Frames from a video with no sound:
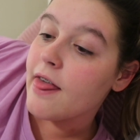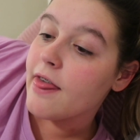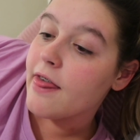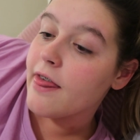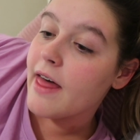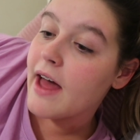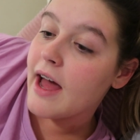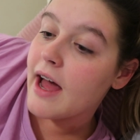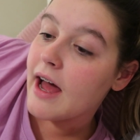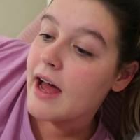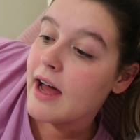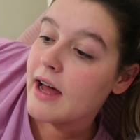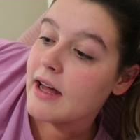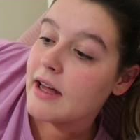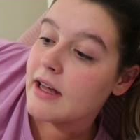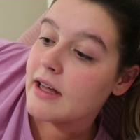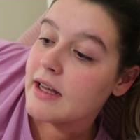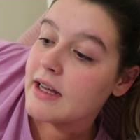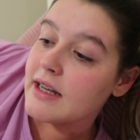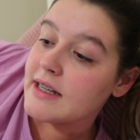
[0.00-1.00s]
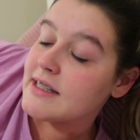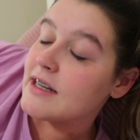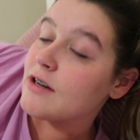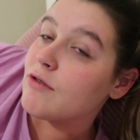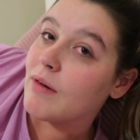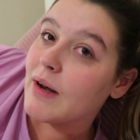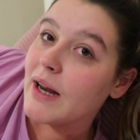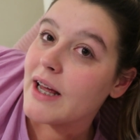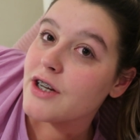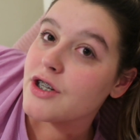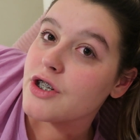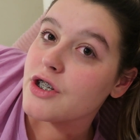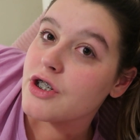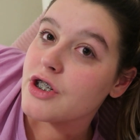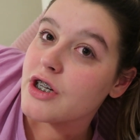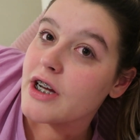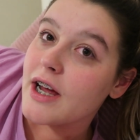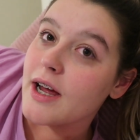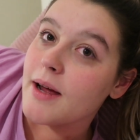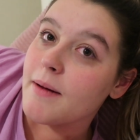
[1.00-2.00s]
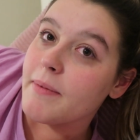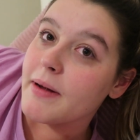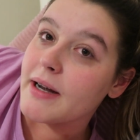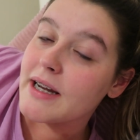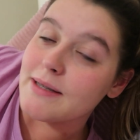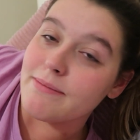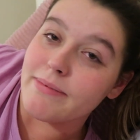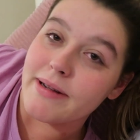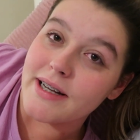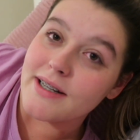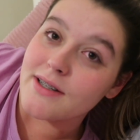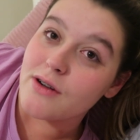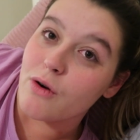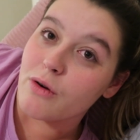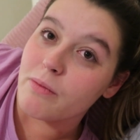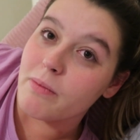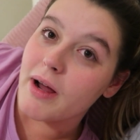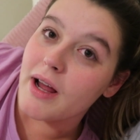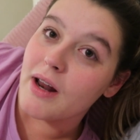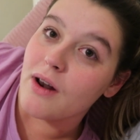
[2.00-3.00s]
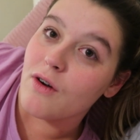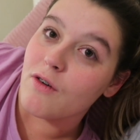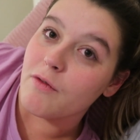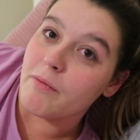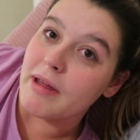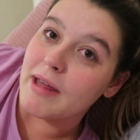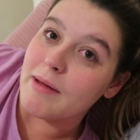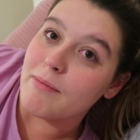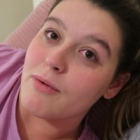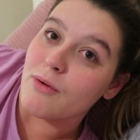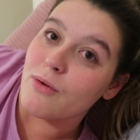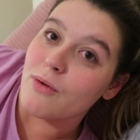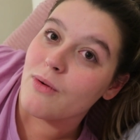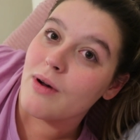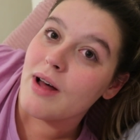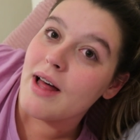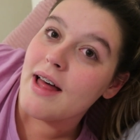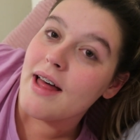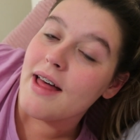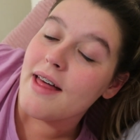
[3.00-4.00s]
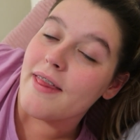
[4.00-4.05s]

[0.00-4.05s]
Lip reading: that is in a relationship and is being told by a lot of people